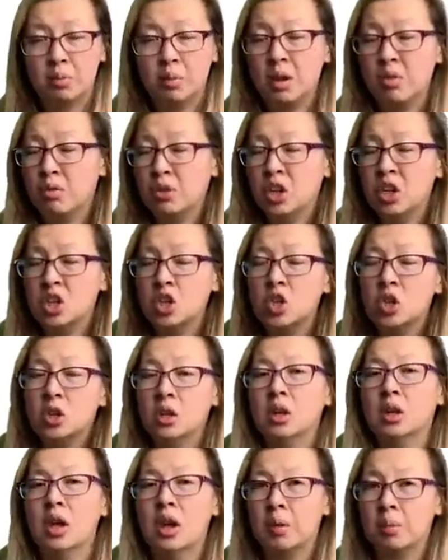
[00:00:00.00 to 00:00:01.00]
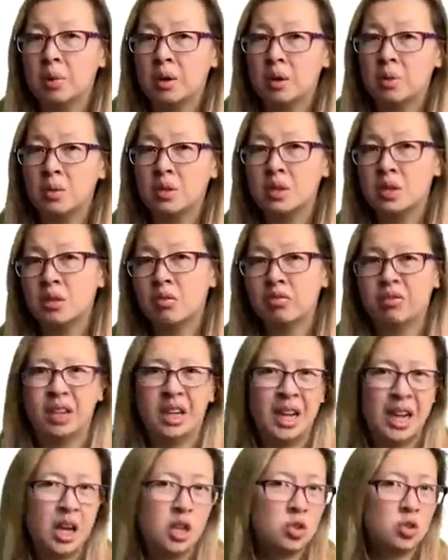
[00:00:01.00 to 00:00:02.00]
If we knew the company was in
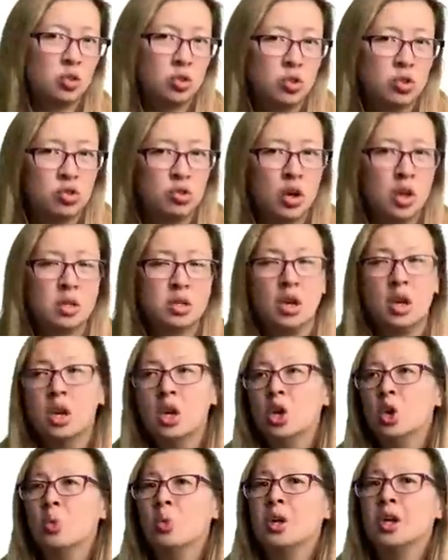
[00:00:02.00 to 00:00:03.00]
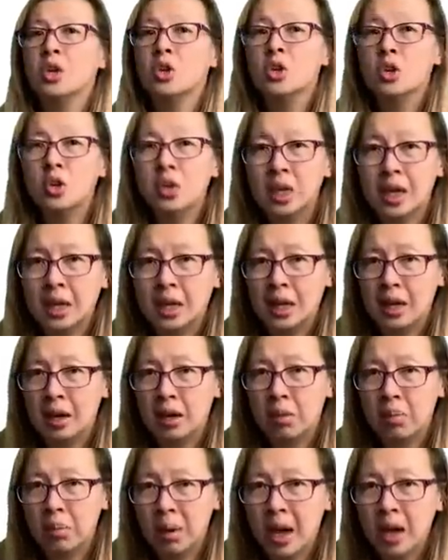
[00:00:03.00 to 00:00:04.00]
financial distress, we knew they needed
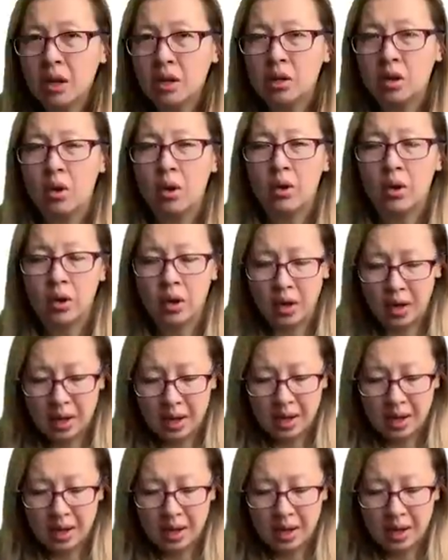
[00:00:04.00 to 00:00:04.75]
a bank loan,